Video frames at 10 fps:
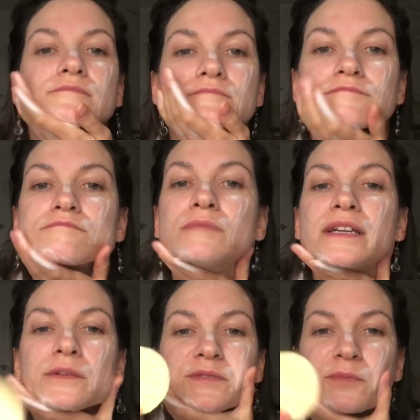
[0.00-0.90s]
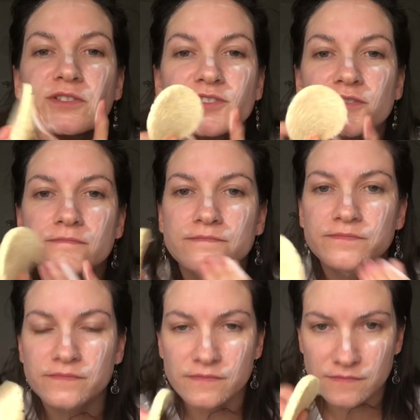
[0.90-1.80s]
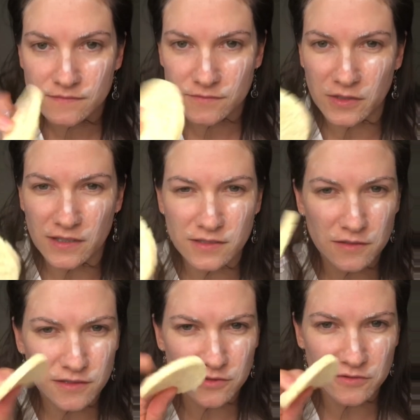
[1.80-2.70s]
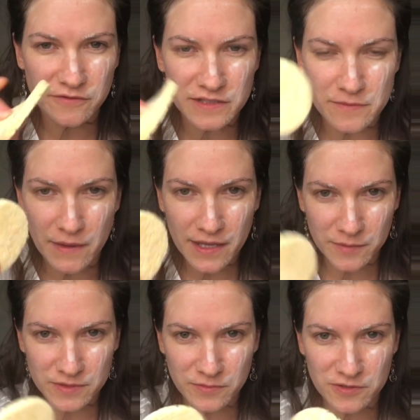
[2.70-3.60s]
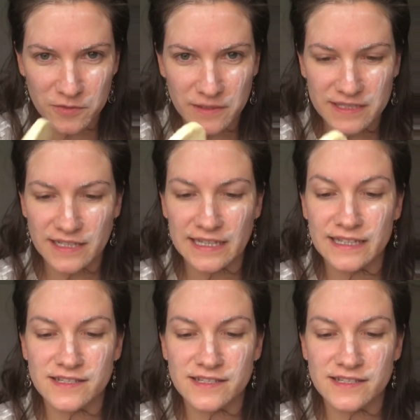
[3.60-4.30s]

makeup sponge. Well, I don't know if it's makeup sponge, but it's a cleansing